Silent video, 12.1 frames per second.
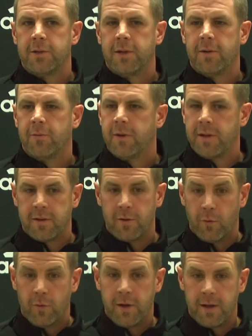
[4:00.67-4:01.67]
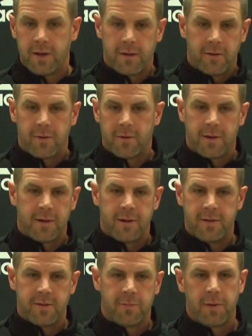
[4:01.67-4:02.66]
you get within the week and, okay,
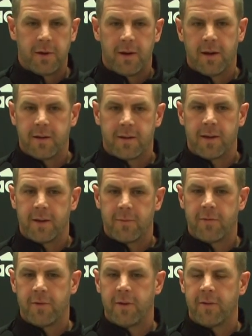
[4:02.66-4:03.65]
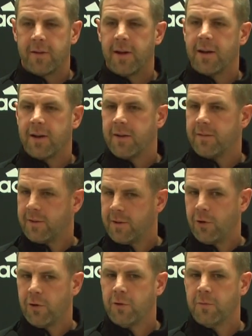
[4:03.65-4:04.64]
you spend a lot of time figuring that out, and
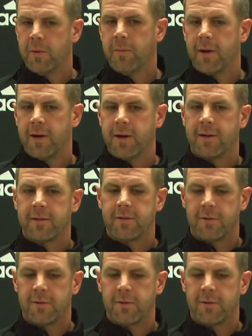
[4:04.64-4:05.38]
then you're a little bit behind.